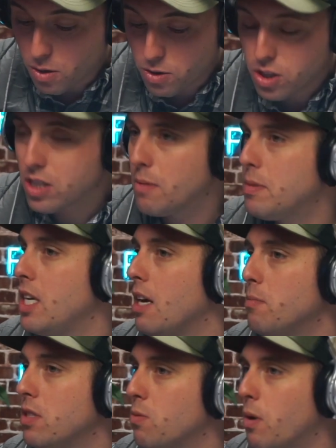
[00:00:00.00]
just some
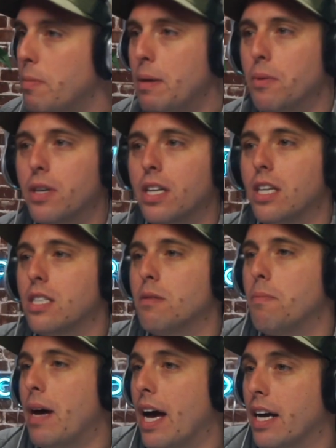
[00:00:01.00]
tips, what people can
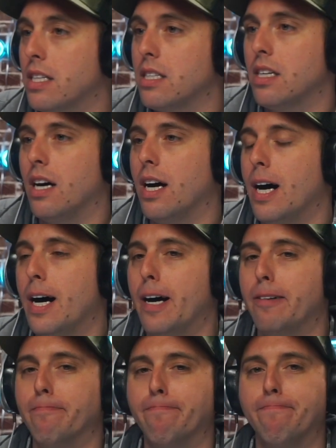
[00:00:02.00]
expect,
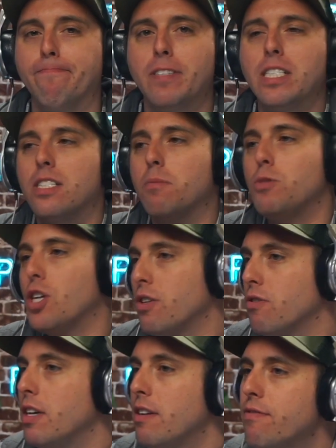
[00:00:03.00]
just some
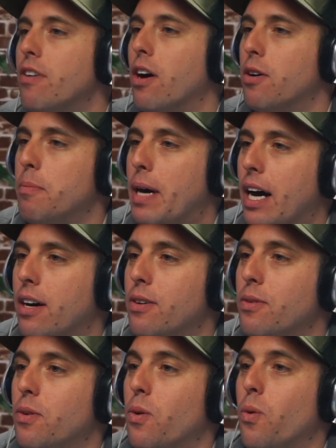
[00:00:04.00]
general info about
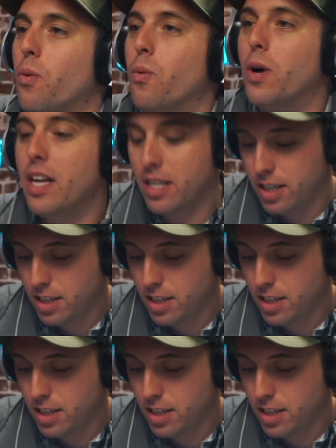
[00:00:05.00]
what